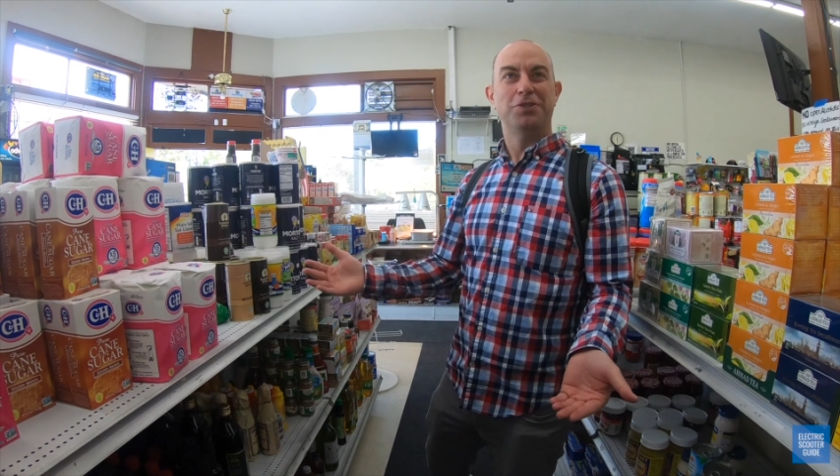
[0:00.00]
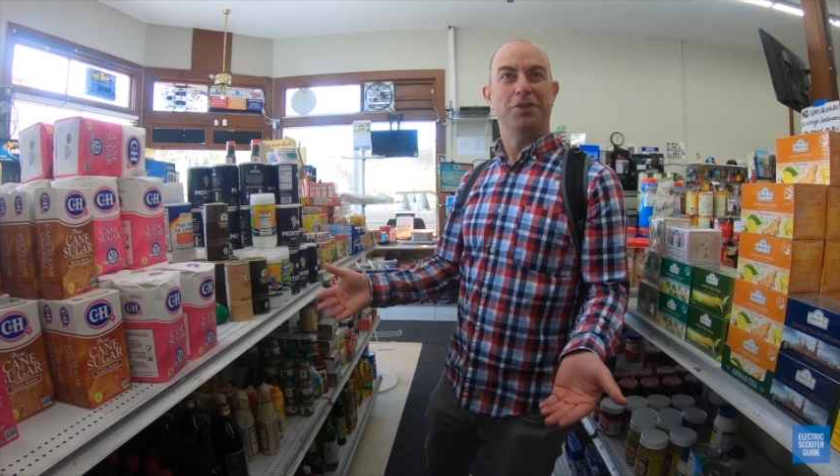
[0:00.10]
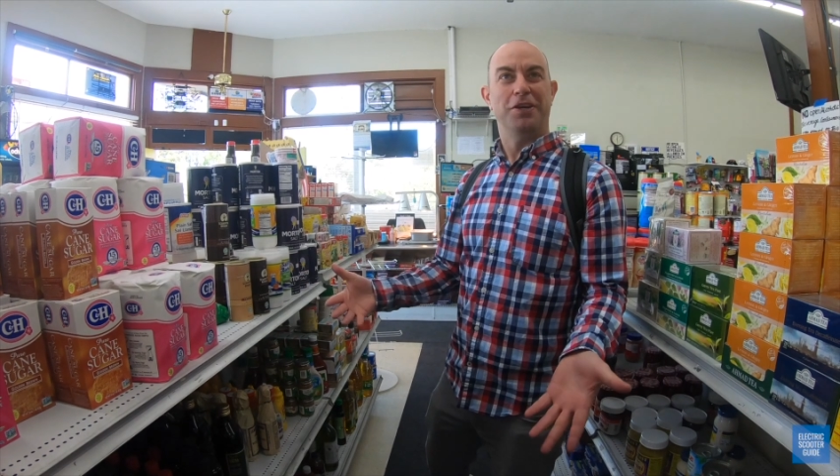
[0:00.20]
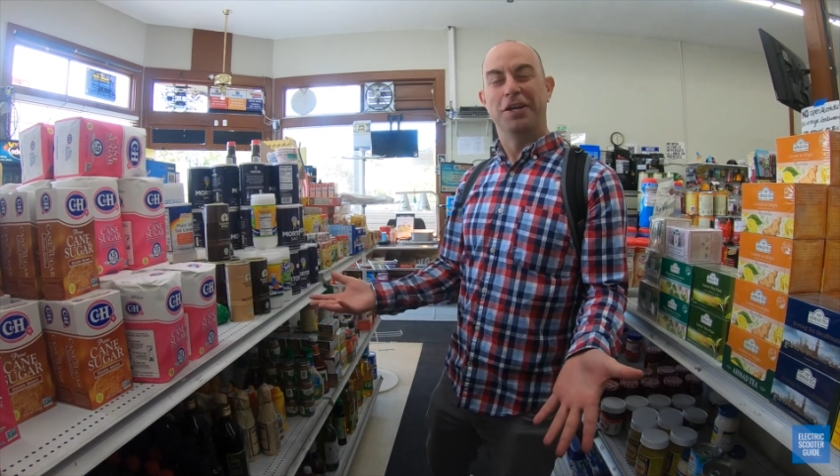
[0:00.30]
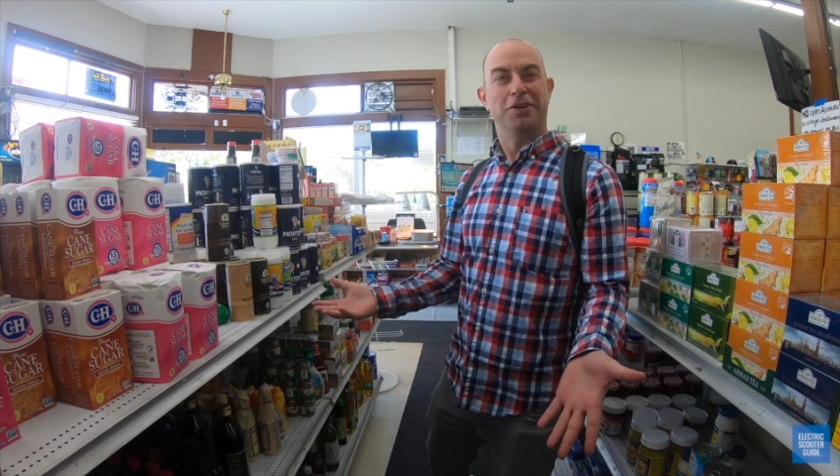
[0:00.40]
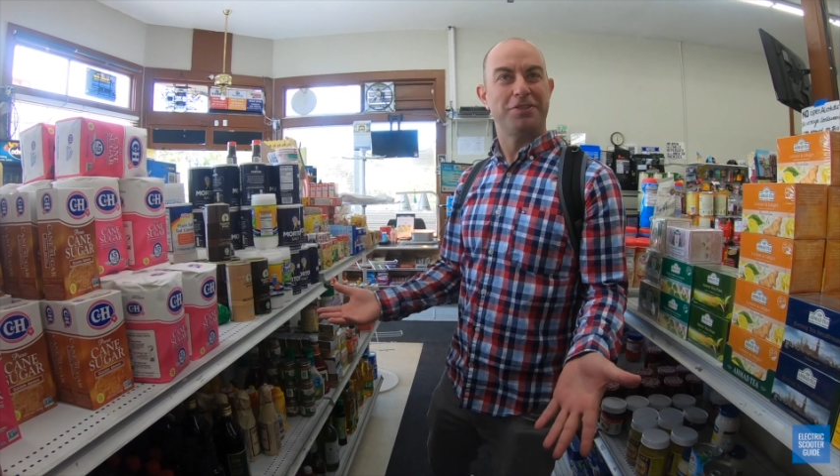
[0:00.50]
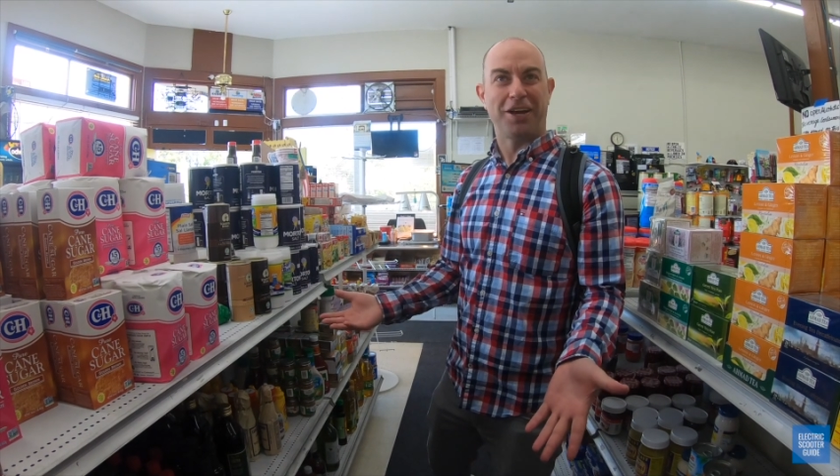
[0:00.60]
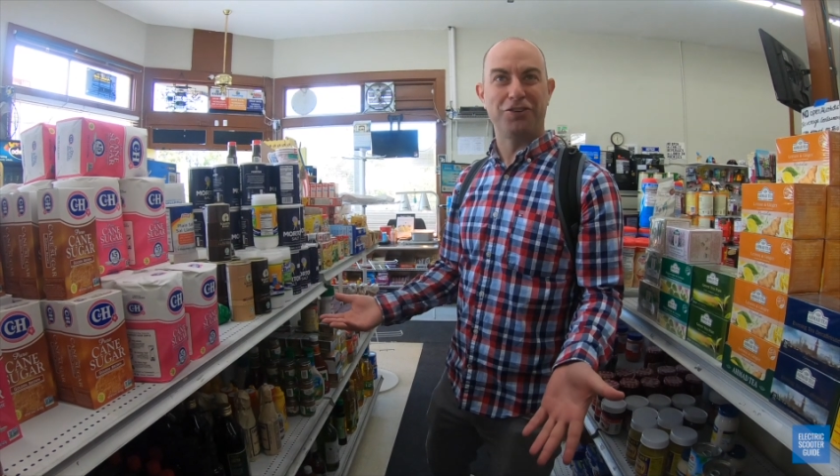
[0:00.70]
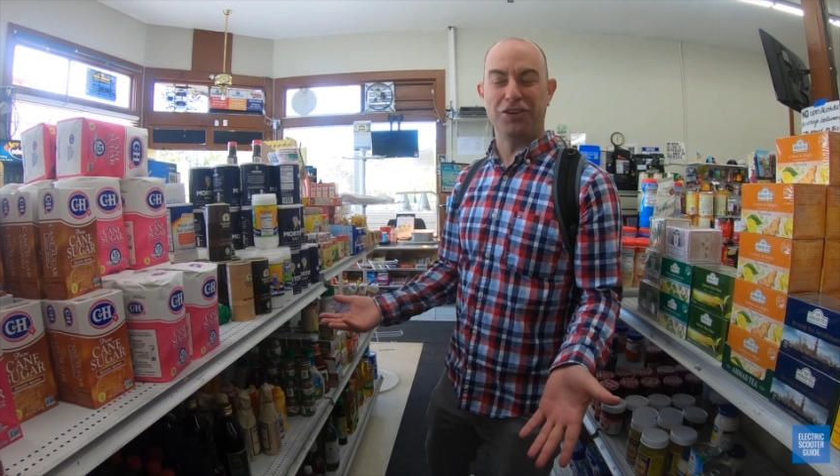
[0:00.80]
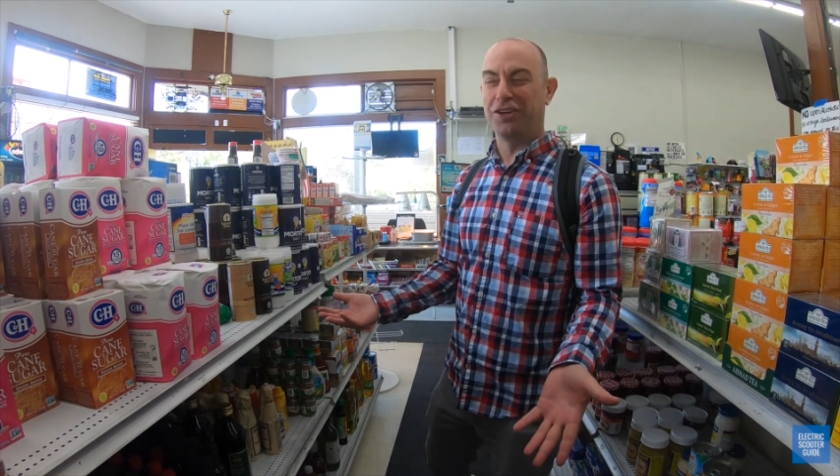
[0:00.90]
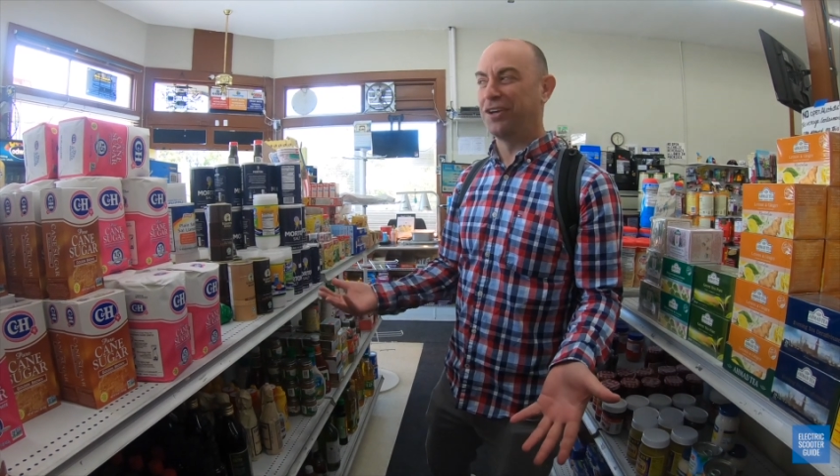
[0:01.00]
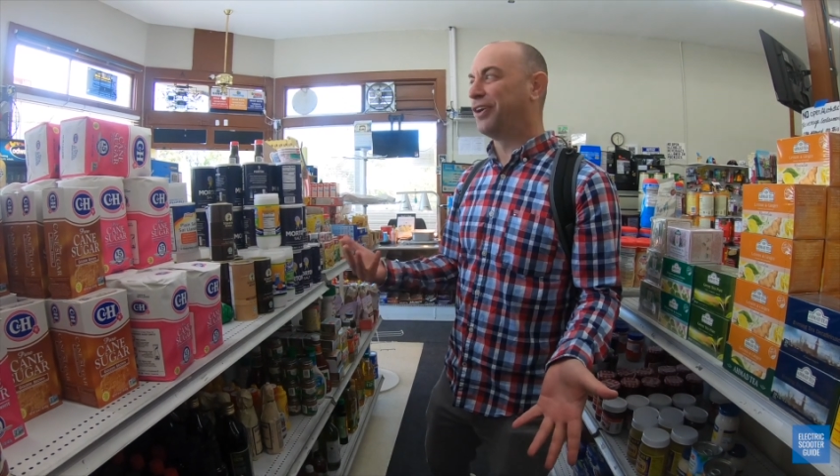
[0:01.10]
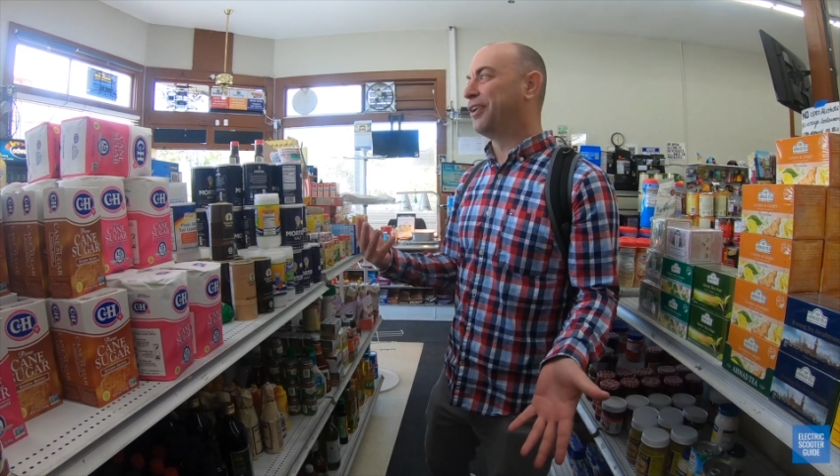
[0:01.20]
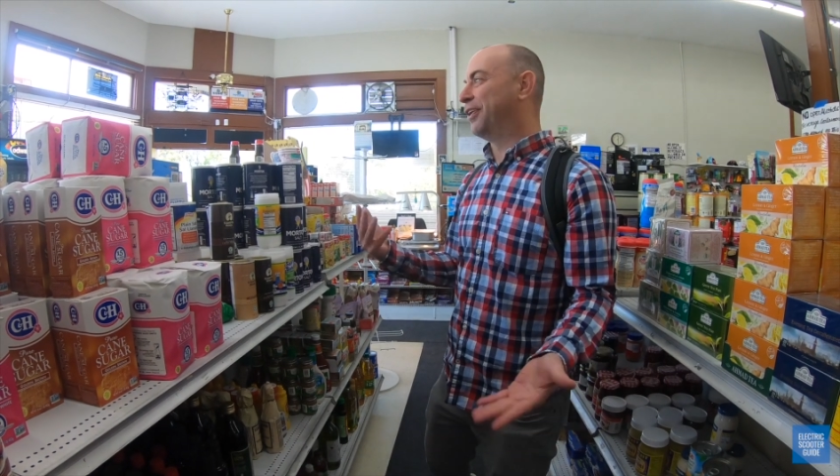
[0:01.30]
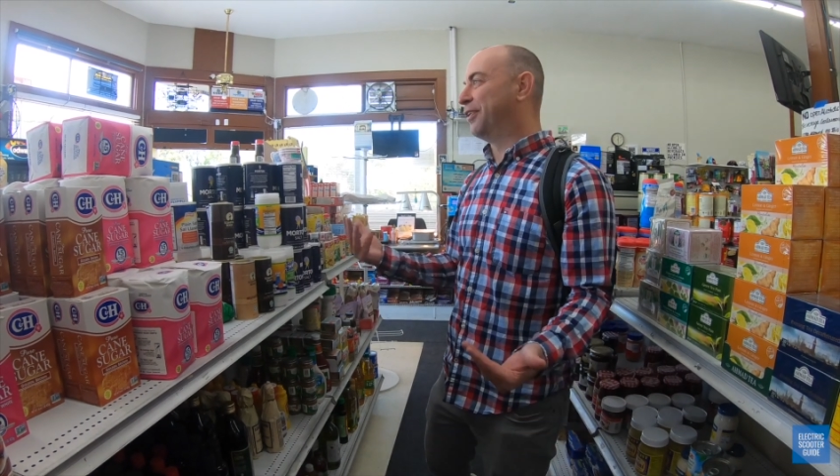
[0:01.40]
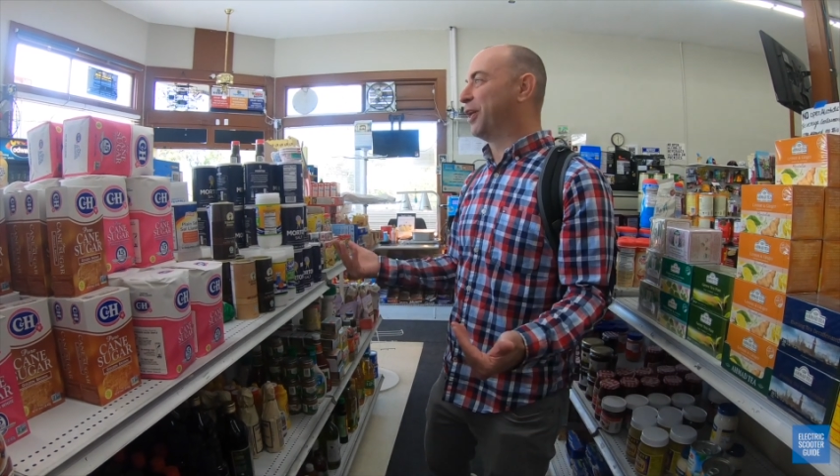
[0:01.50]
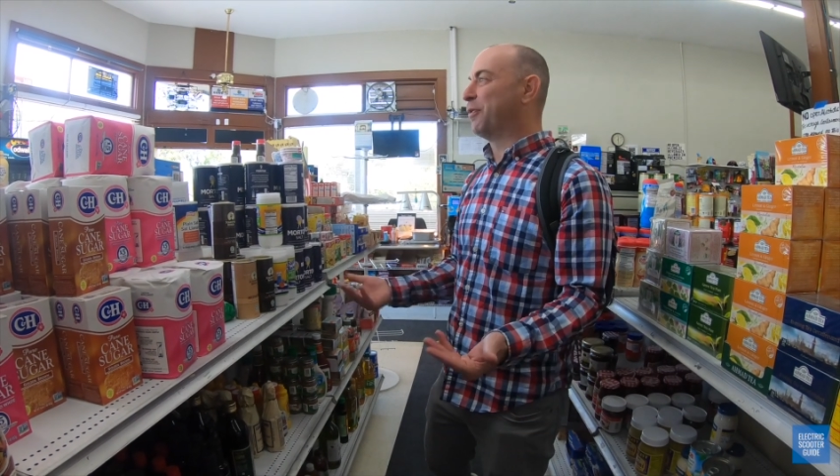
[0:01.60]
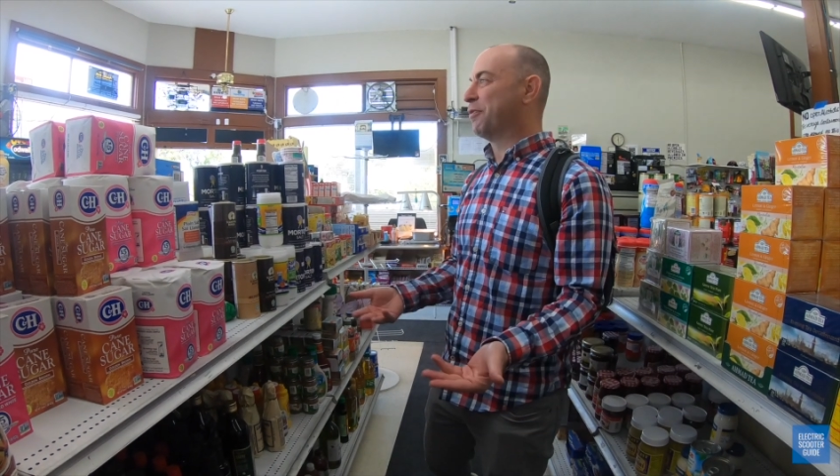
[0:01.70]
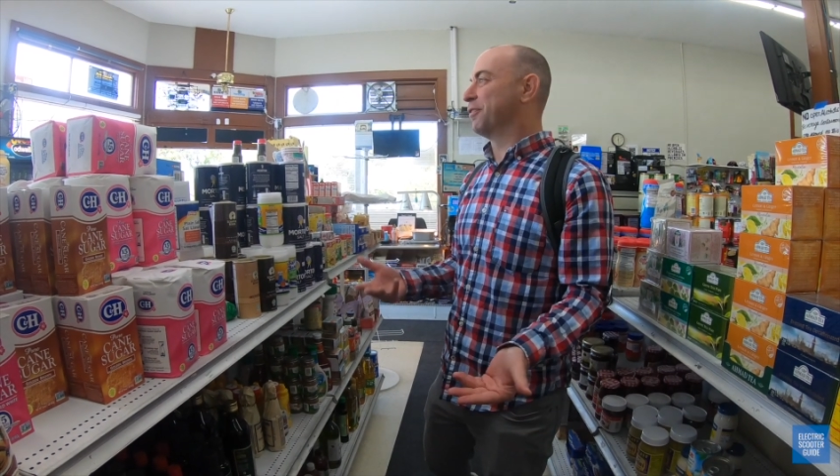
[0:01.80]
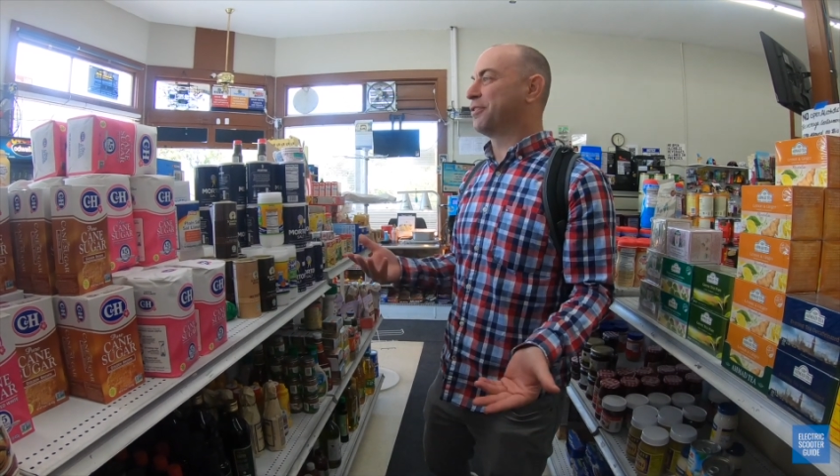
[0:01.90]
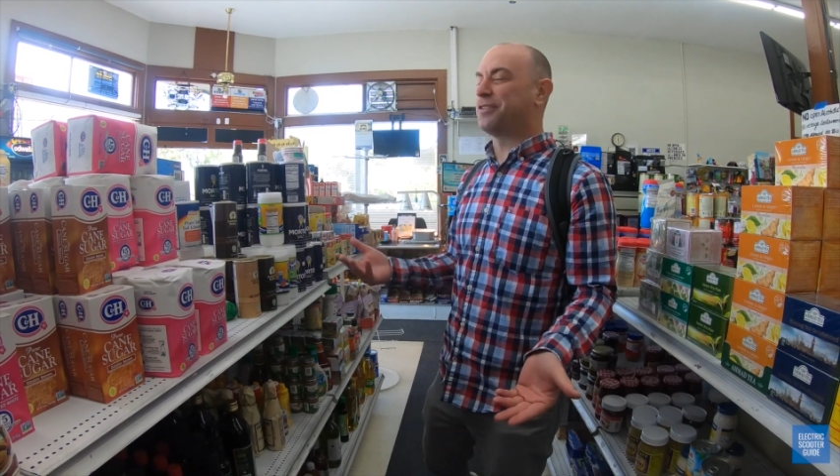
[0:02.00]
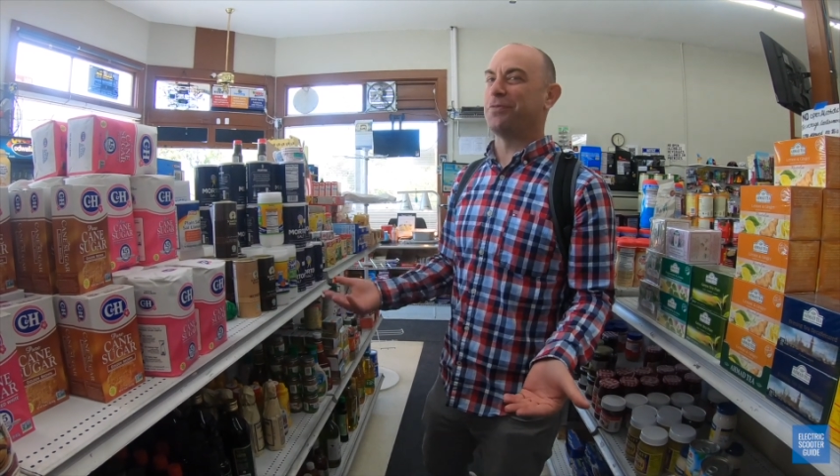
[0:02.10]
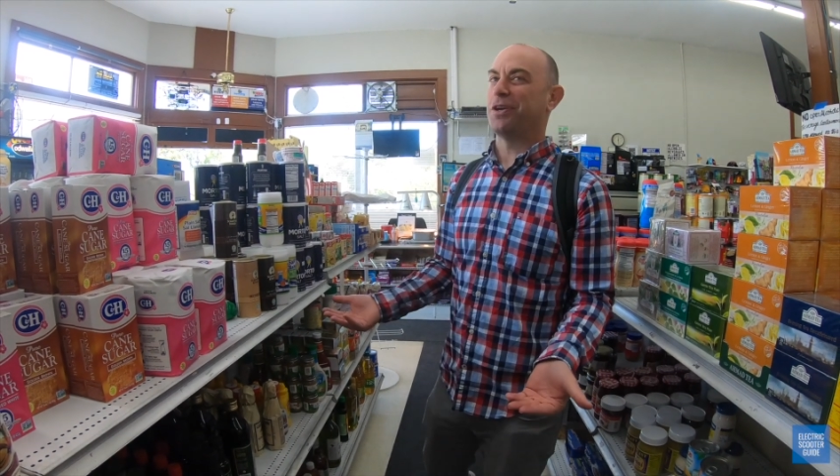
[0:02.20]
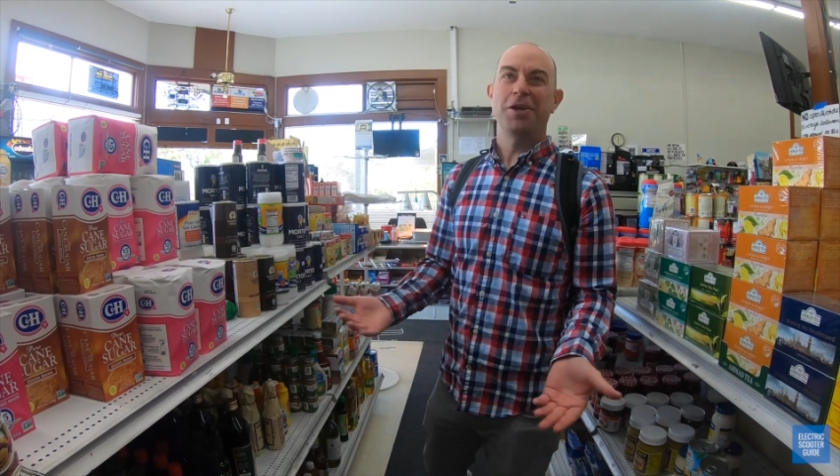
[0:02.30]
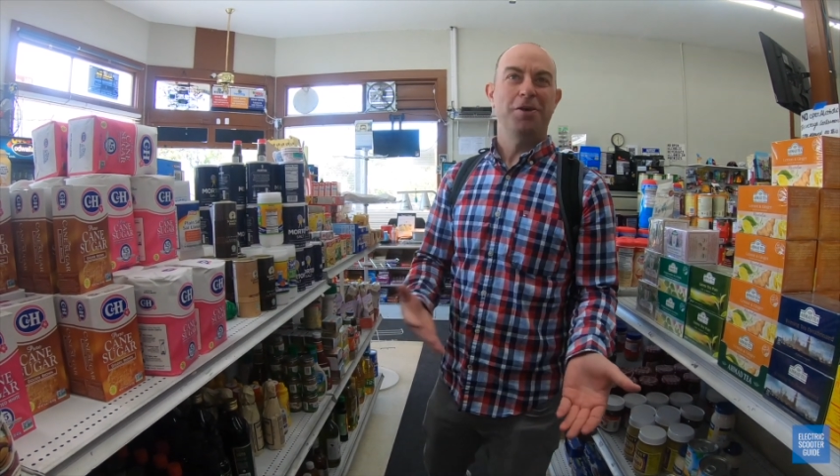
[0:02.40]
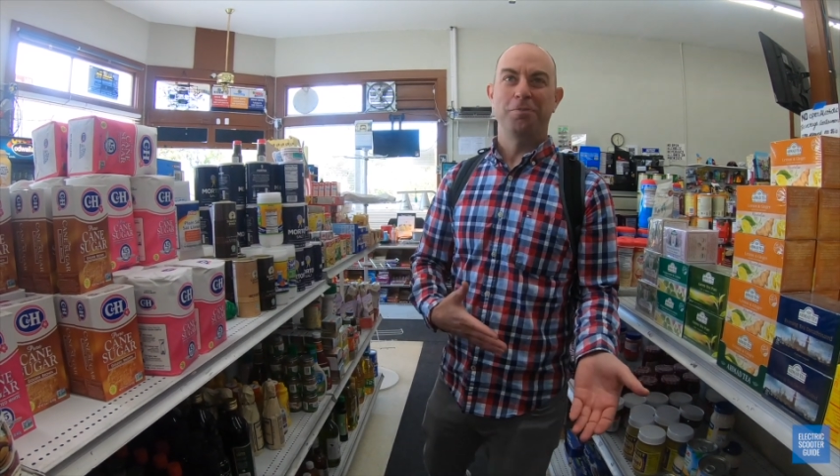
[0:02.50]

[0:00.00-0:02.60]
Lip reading: to the intersection and like wait for the stop sign.